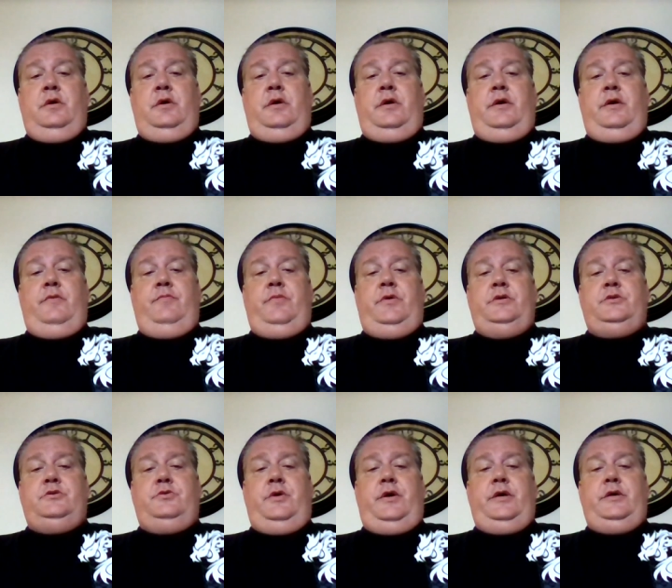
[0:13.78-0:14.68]
I have my
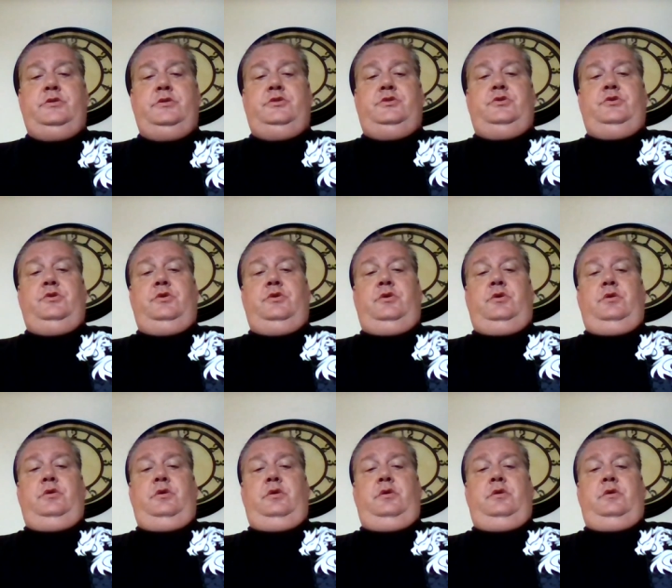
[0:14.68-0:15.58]
dragon shirt
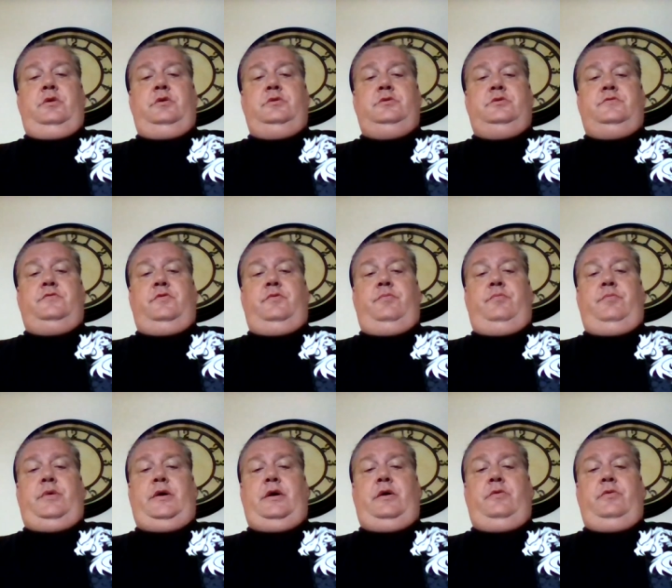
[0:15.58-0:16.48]
on. It's from
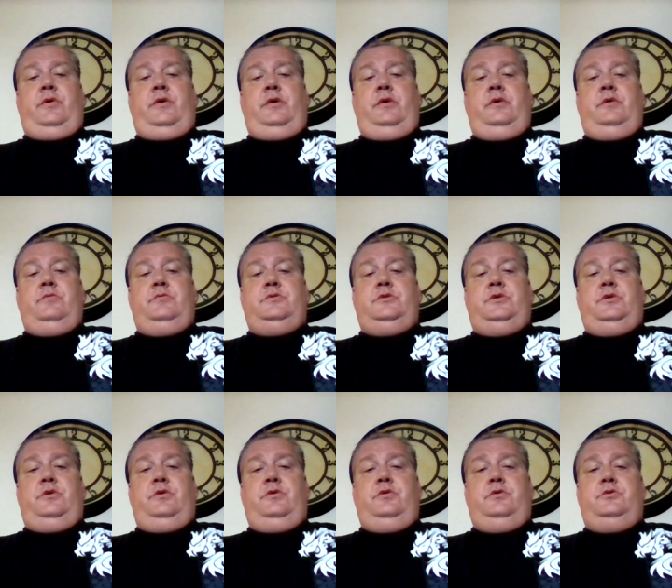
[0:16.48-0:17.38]
Maui. It was the
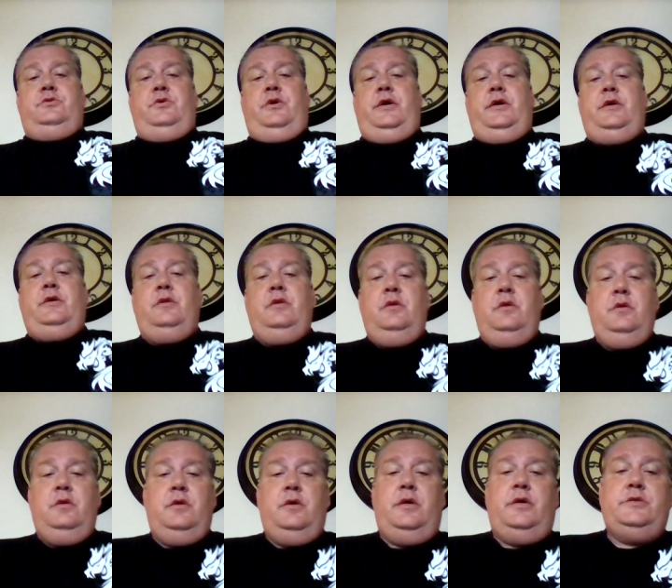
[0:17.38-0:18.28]
year of the dragon.
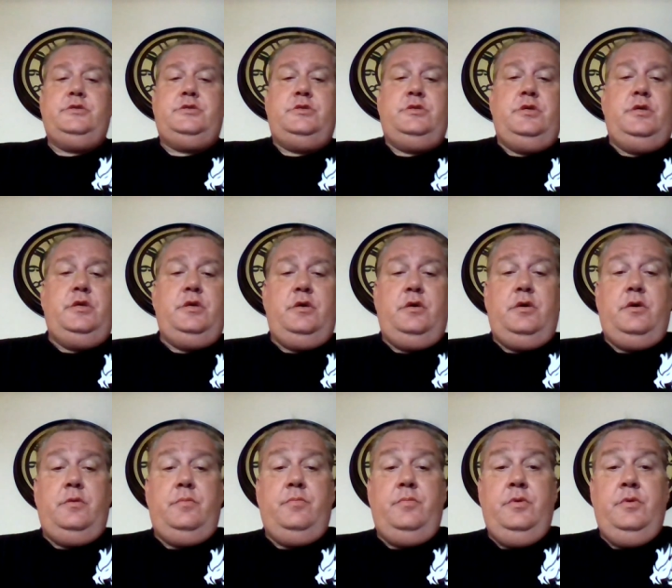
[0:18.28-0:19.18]
Actually,
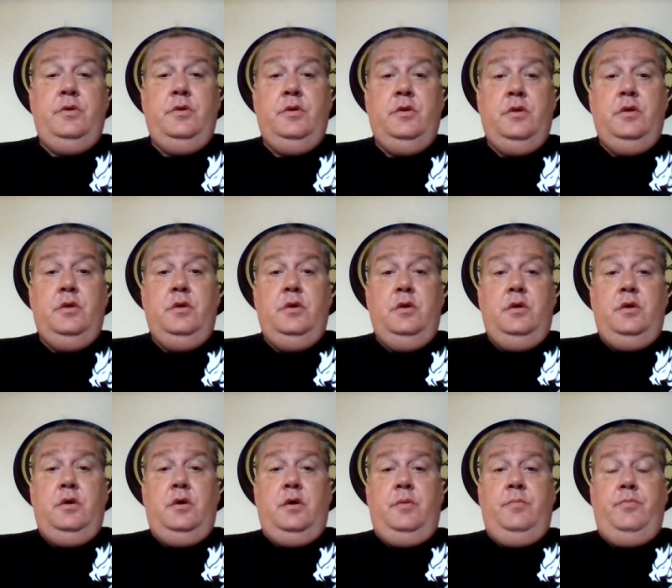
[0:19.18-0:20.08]
um,
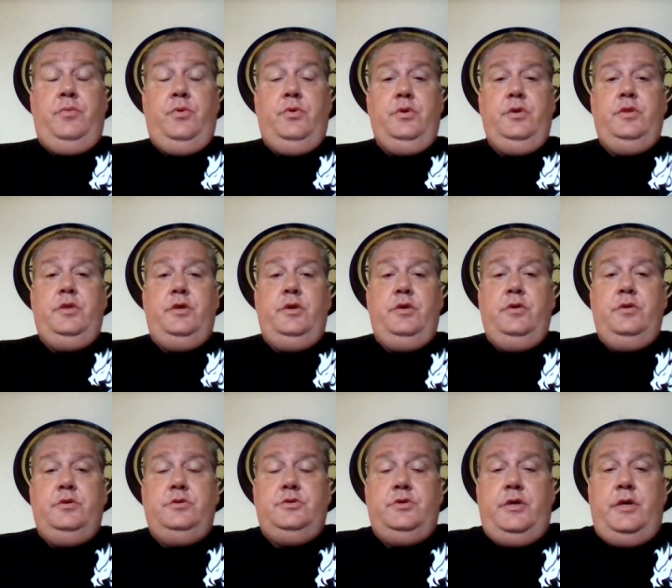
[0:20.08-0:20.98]
I'm born in the year of
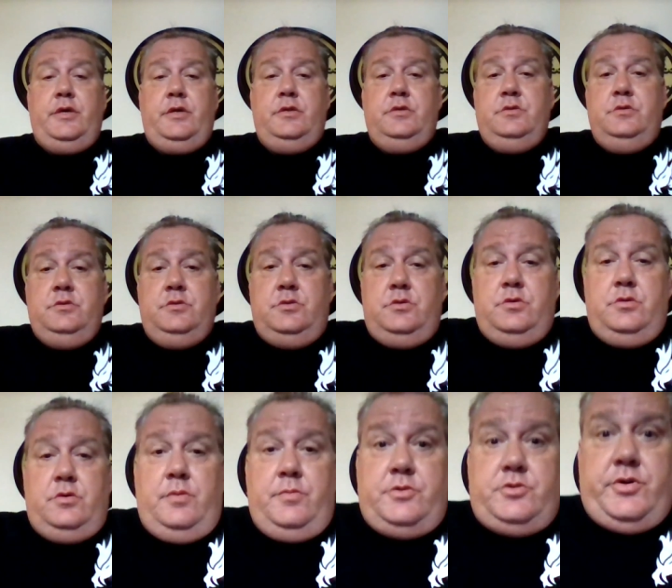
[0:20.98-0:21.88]
the dragon, so
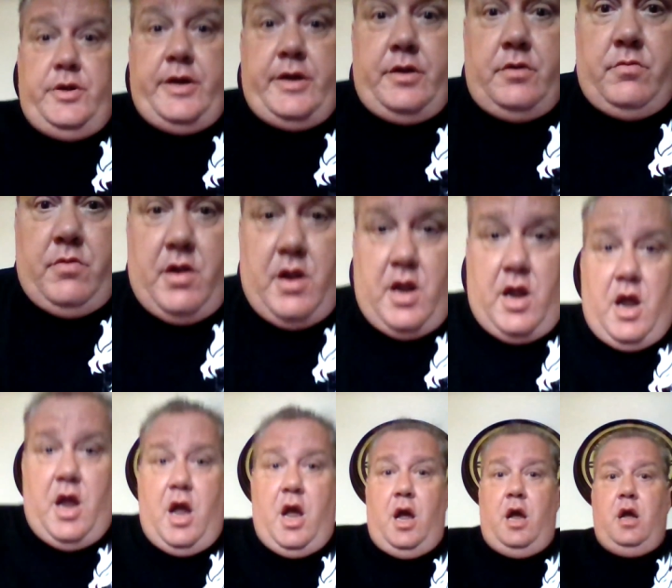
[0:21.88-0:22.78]
I'm a dragon.
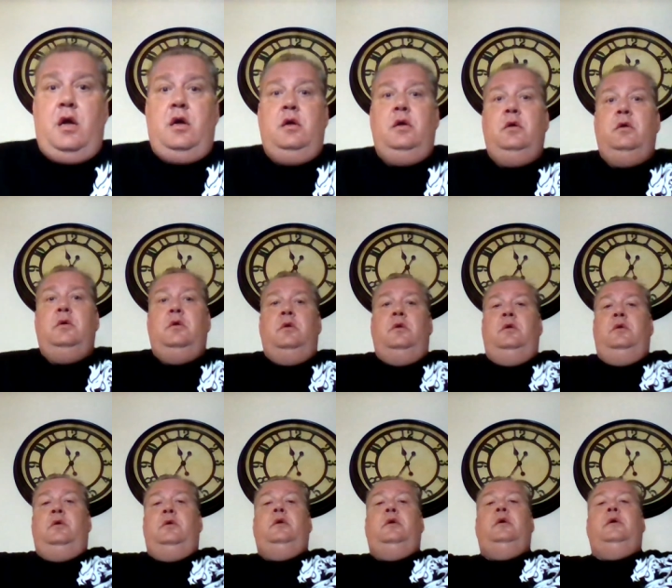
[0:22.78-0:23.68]
Rah!
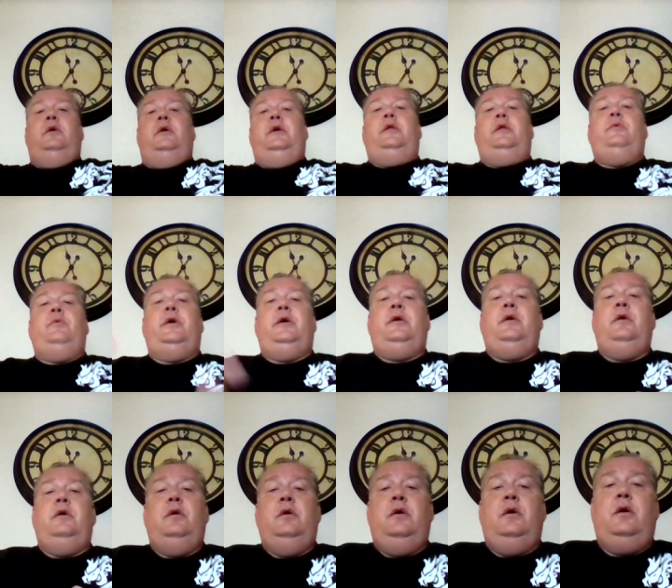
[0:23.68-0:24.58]
anyway,
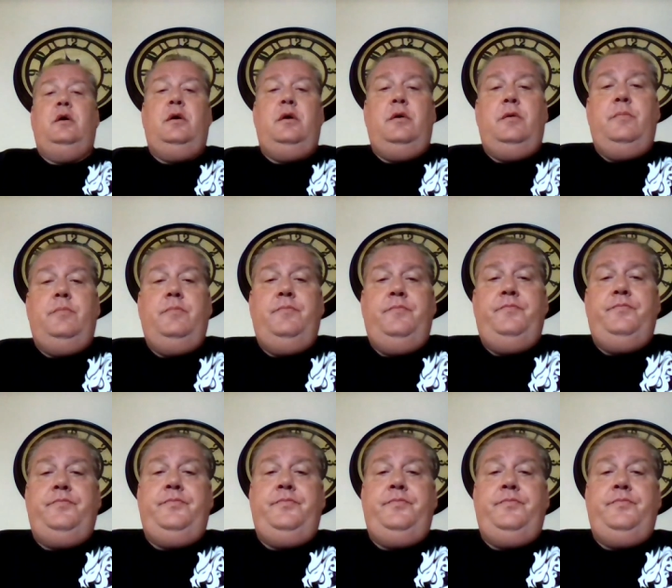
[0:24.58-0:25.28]
um,